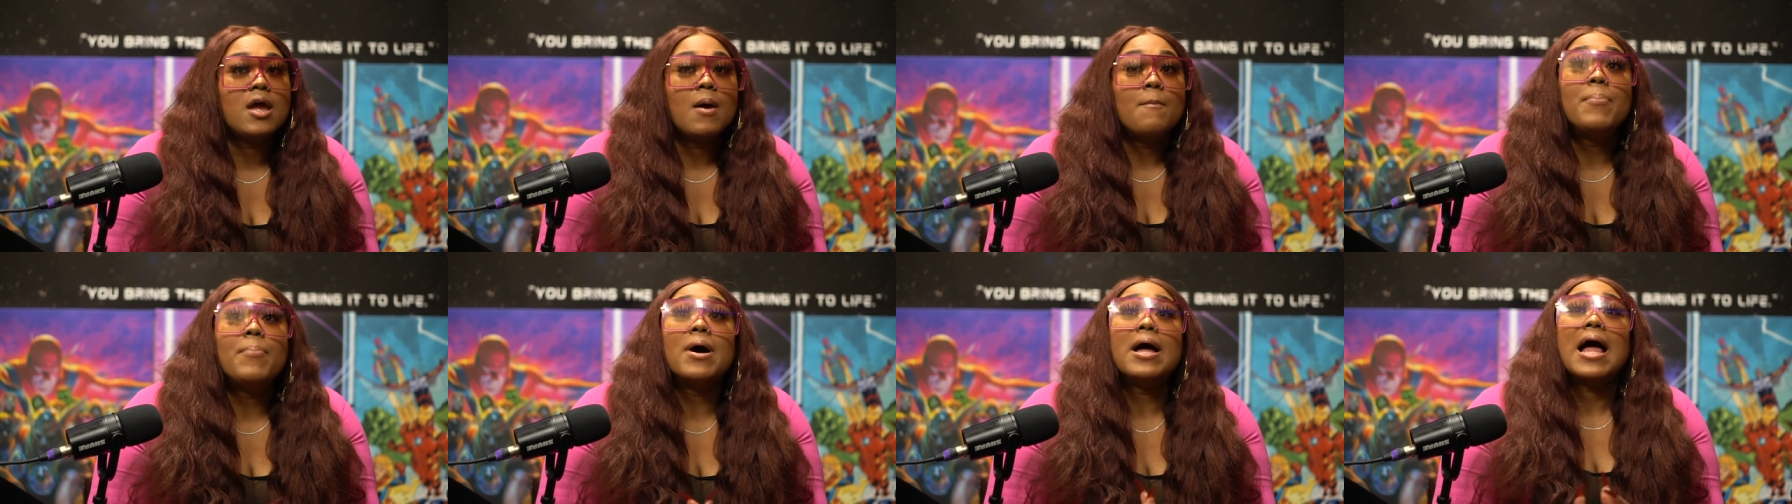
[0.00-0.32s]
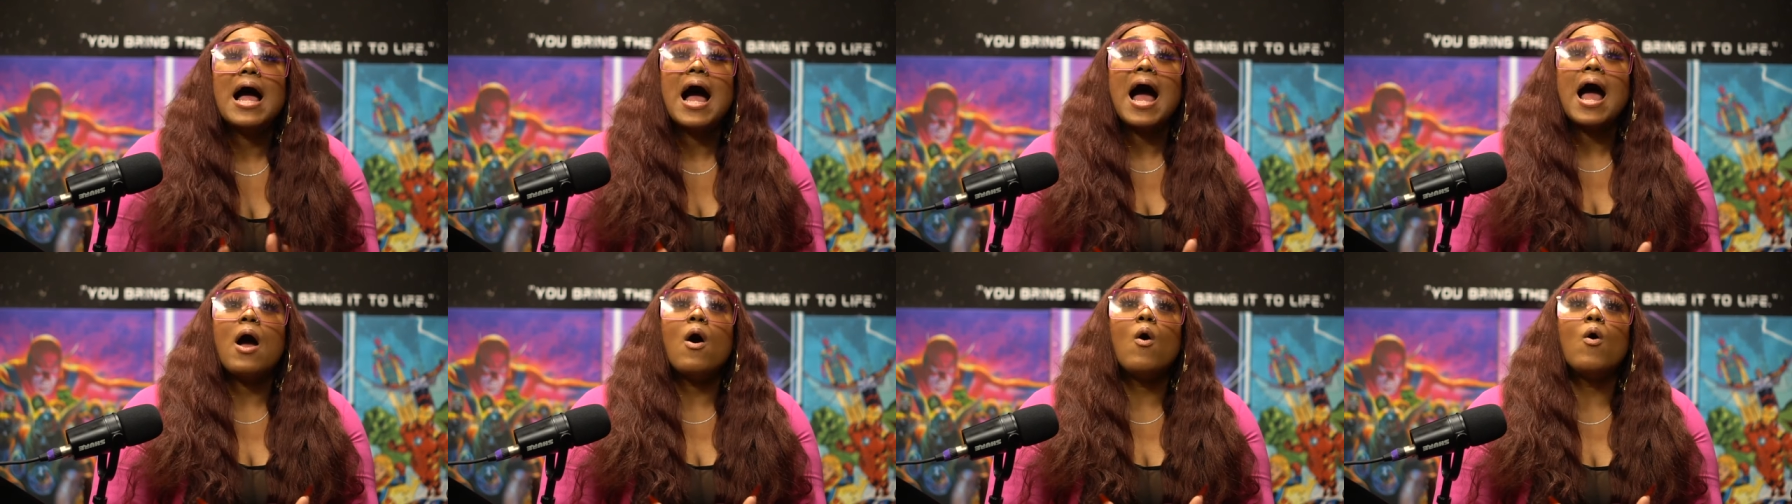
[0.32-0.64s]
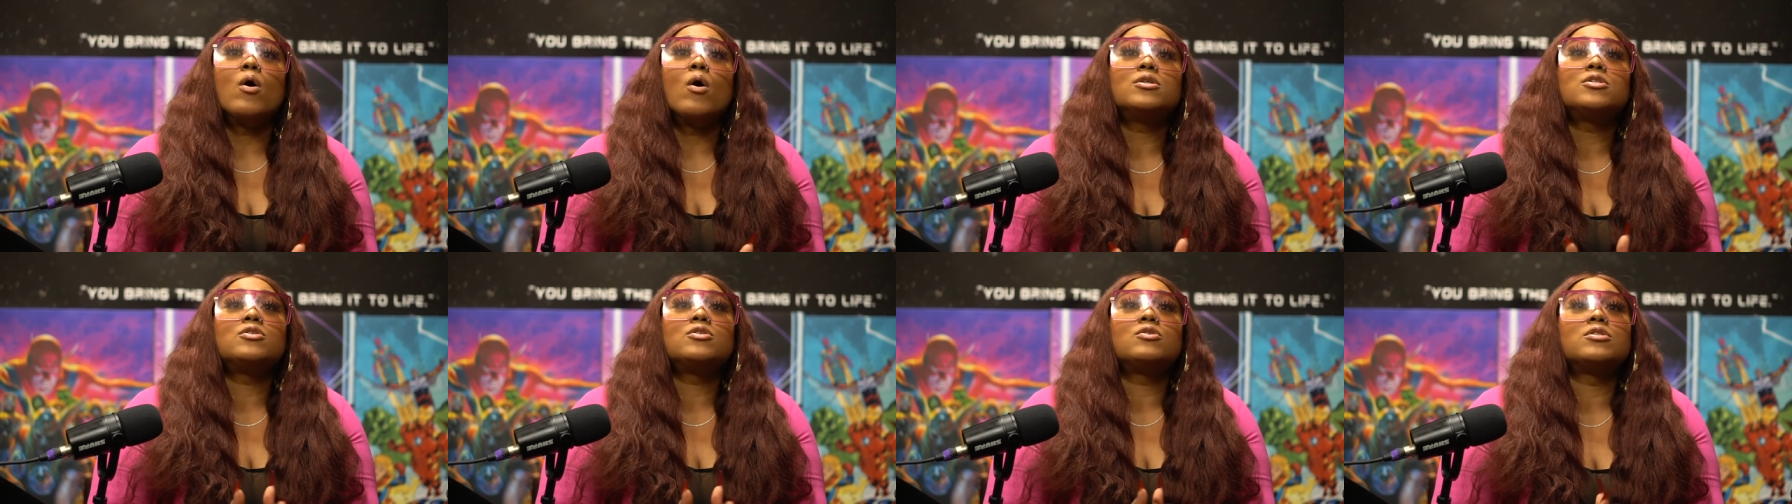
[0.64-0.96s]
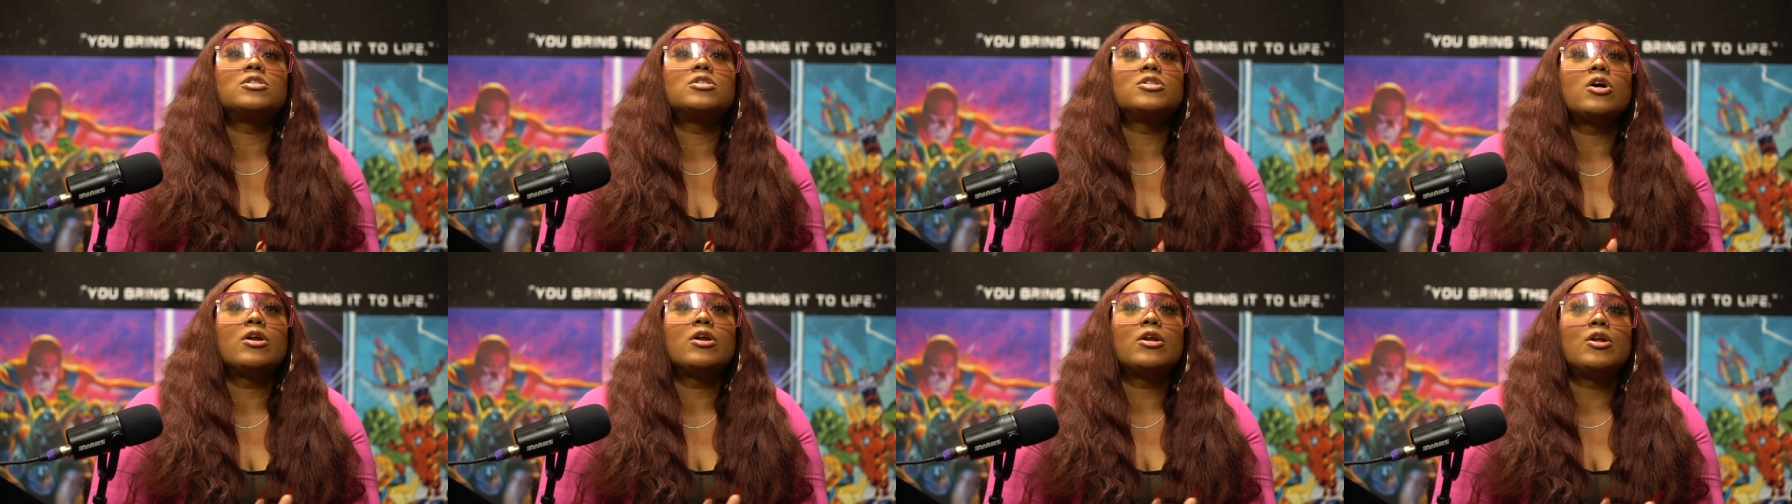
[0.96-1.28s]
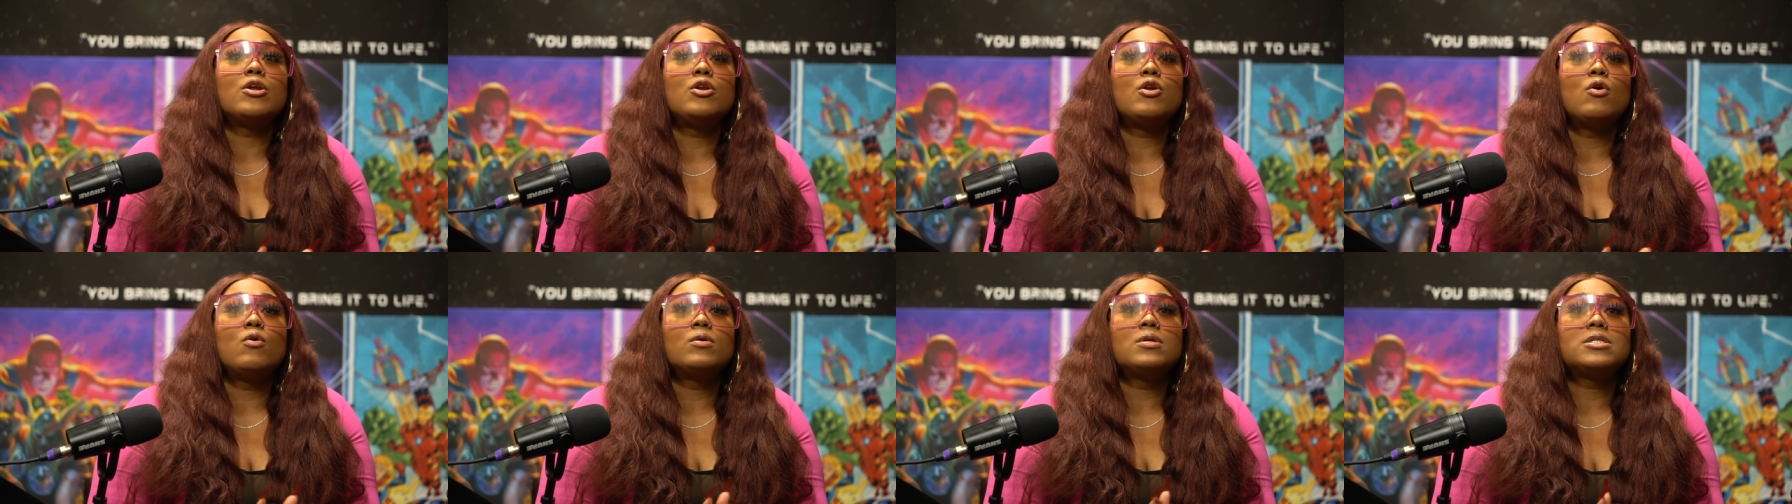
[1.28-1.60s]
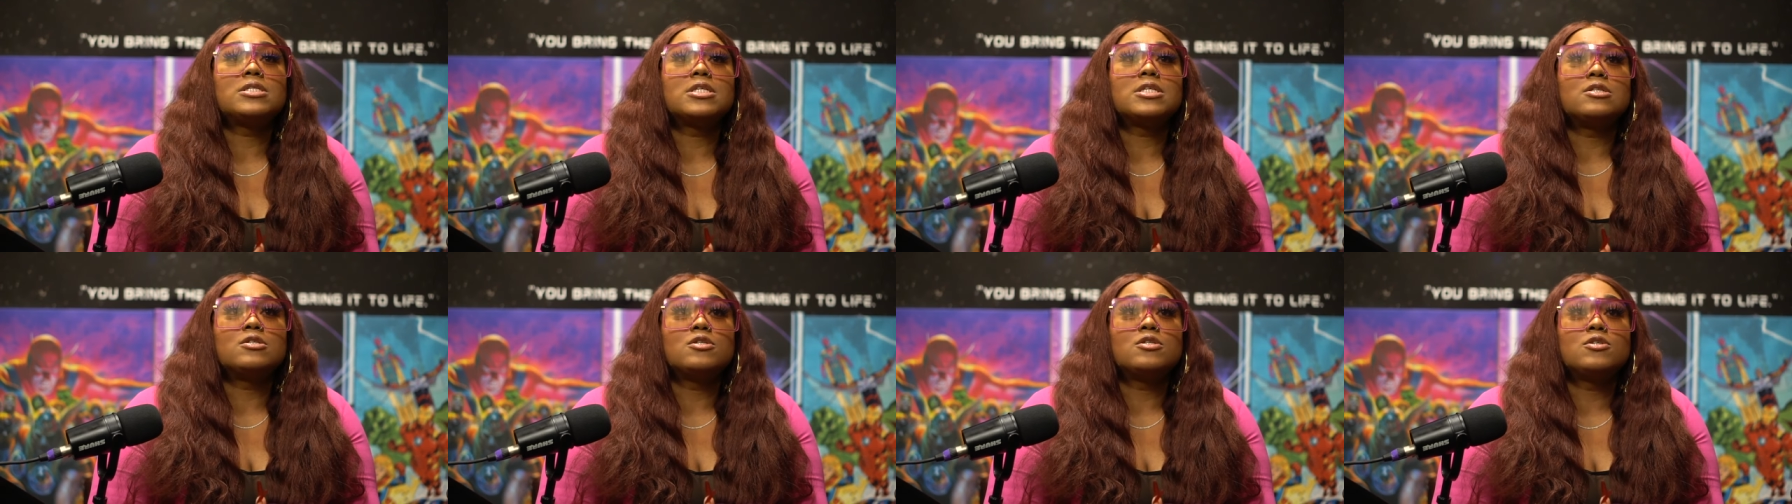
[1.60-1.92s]
But I also started
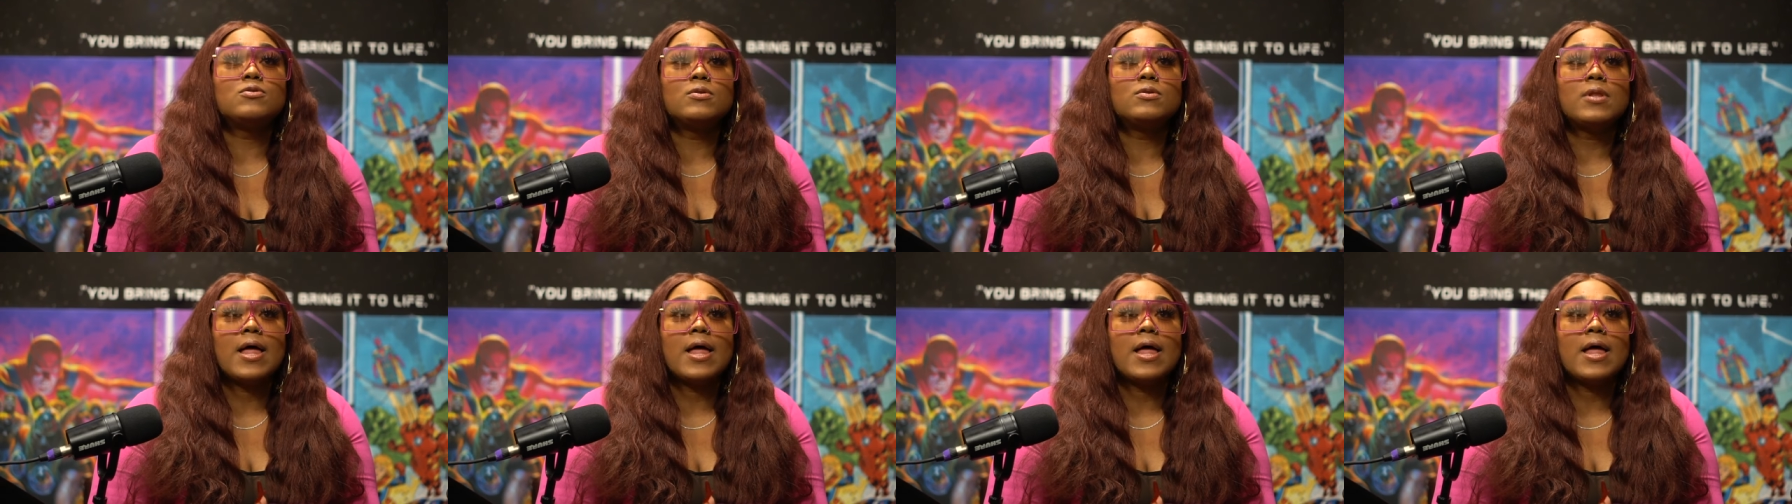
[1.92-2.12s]
noticing too,